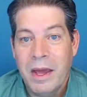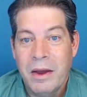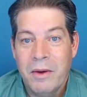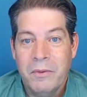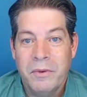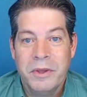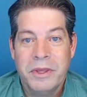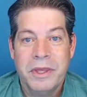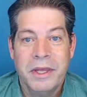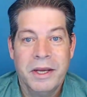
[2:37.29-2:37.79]

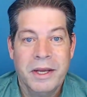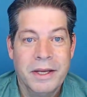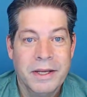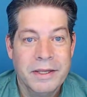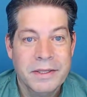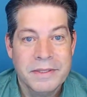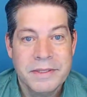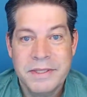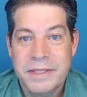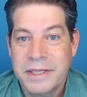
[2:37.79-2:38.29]
within a
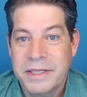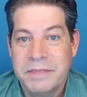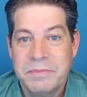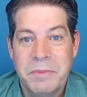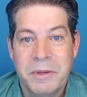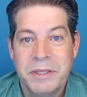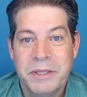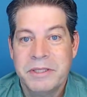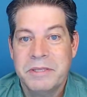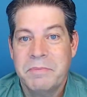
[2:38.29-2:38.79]

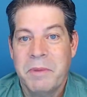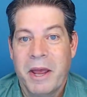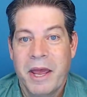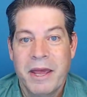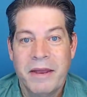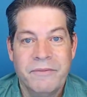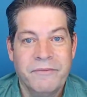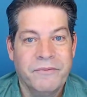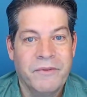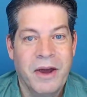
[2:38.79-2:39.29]
6-month
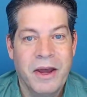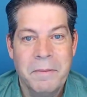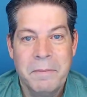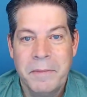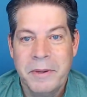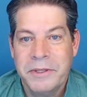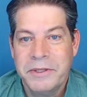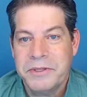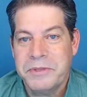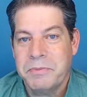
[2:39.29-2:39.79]
span,
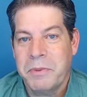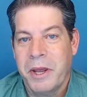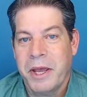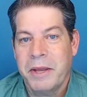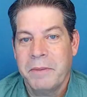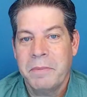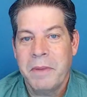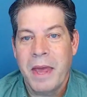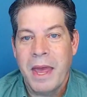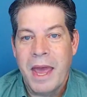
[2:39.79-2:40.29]
5-month span,